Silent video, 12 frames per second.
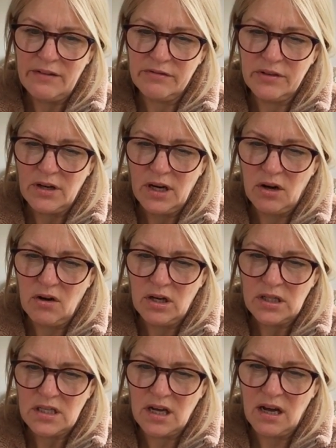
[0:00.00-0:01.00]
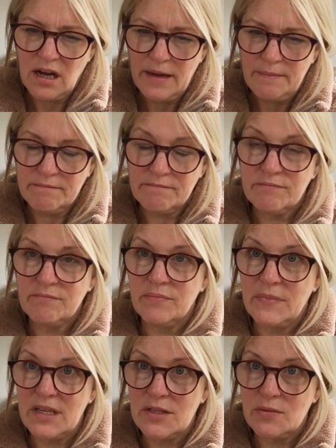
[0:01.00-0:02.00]
for a long time."
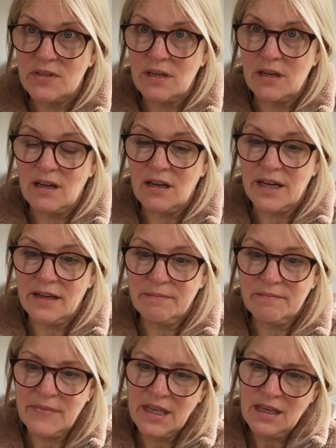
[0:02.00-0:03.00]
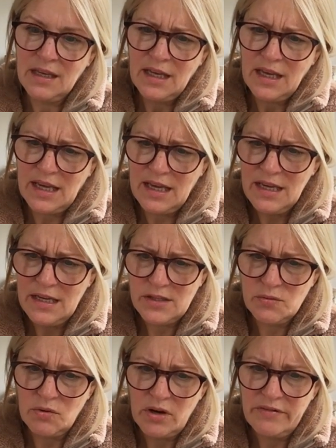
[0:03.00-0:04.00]
This was a lie. "He is
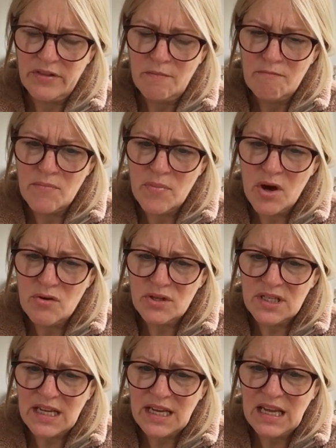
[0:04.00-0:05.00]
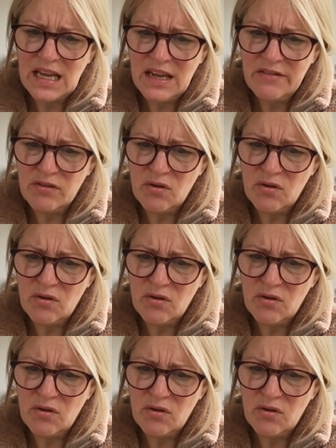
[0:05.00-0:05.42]
one of the most evil